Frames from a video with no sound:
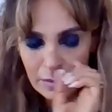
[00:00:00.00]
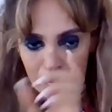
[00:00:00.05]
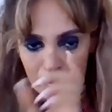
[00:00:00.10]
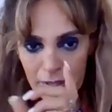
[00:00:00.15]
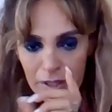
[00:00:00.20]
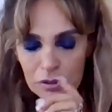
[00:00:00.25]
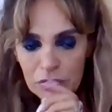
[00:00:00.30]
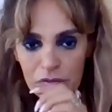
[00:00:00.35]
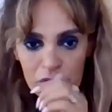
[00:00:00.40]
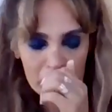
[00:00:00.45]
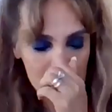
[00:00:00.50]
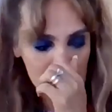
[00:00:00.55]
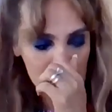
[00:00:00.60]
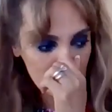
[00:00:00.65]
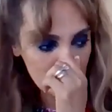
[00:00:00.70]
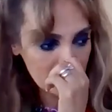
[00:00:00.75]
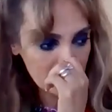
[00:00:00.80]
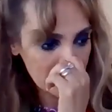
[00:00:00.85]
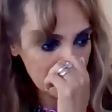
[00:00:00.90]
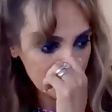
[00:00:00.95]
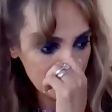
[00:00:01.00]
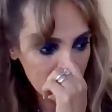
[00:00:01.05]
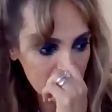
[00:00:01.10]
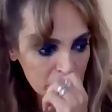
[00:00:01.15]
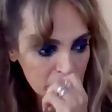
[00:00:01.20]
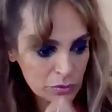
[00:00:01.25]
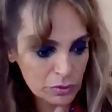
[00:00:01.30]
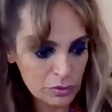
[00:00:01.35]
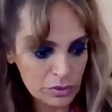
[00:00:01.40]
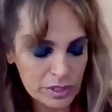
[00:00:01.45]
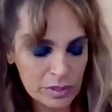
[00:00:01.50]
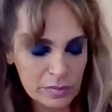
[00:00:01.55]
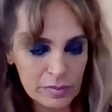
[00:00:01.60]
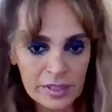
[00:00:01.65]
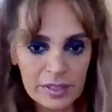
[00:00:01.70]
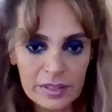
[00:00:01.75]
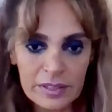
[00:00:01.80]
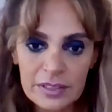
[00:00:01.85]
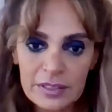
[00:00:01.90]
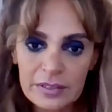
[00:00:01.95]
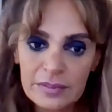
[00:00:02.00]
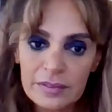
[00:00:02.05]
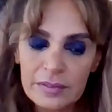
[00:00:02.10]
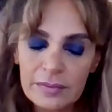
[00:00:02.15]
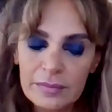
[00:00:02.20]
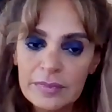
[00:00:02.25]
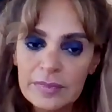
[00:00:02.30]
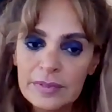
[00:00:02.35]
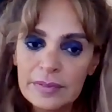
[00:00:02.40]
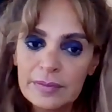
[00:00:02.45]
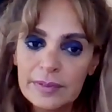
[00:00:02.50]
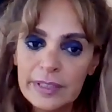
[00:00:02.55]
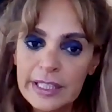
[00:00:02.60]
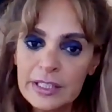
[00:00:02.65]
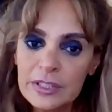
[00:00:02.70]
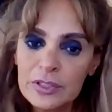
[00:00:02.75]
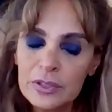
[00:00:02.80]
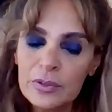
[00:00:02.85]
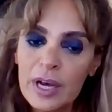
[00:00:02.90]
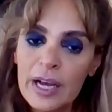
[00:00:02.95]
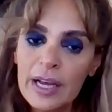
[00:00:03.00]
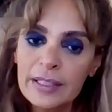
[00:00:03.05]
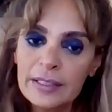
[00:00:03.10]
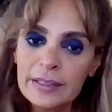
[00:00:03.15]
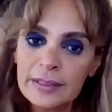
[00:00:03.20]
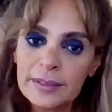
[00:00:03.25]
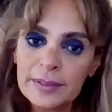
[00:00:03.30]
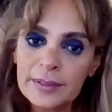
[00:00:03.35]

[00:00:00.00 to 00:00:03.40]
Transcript: Part of the song, like 1 to 3 minutes. Please do ahead.